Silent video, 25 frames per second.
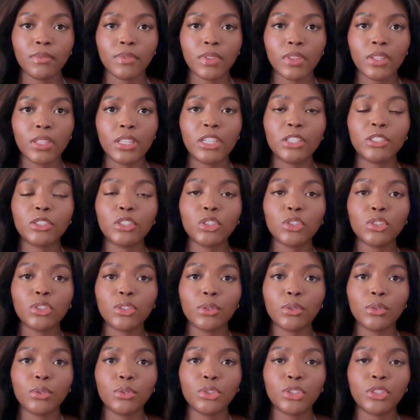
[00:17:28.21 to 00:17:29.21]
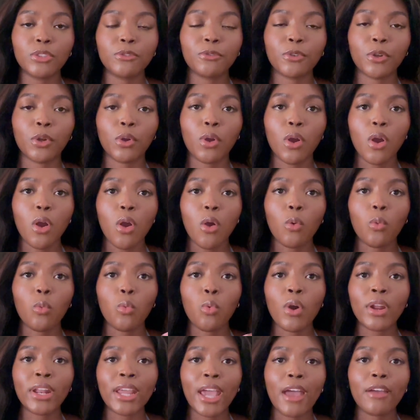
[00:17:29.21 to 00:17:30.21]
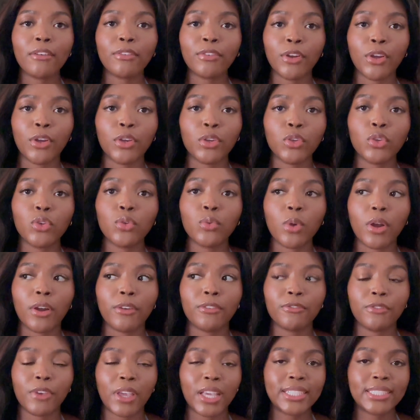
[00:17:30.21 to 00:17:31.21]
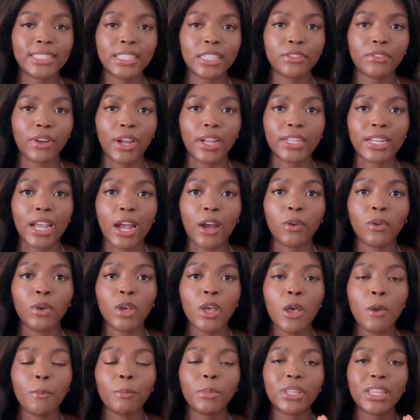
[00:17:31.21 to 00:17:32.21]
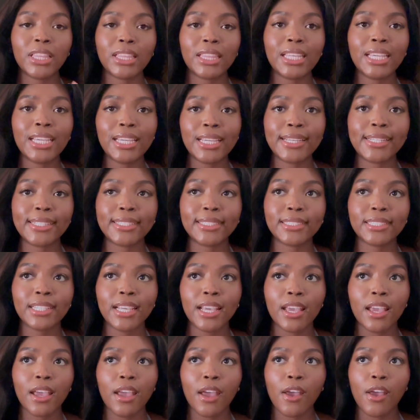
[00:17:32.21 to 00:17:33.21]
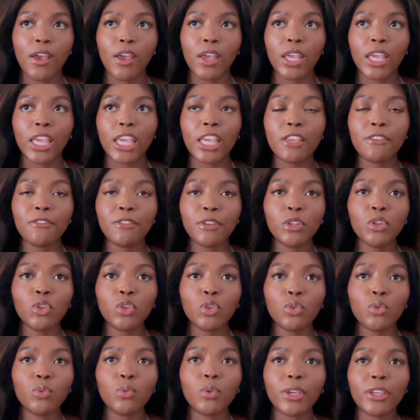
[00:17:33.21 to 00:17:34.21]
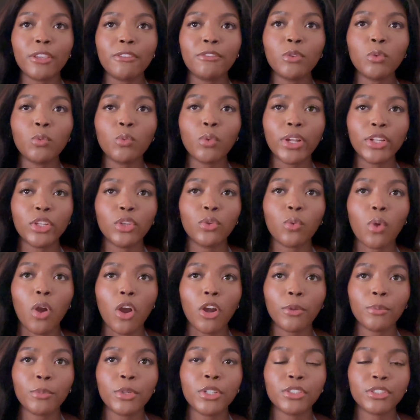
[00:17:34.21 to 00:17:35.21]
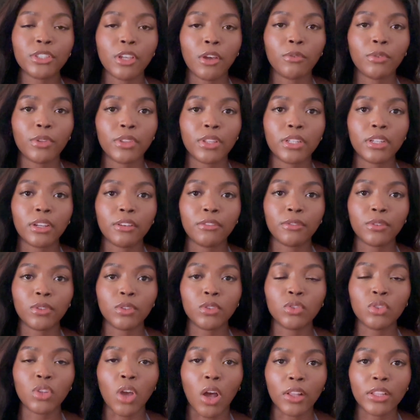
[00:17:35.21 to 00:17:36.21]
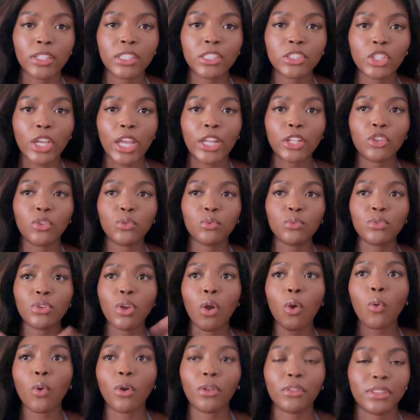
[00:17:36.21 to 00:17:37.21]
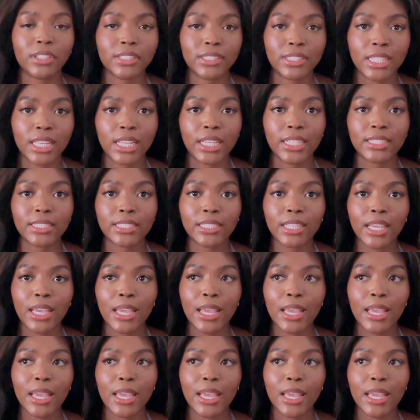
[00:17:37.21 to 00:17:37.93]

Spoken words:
There's a solution for whatever you are facing right now. But the thing is, even when you arm yourself with enough knowledge and you know all these things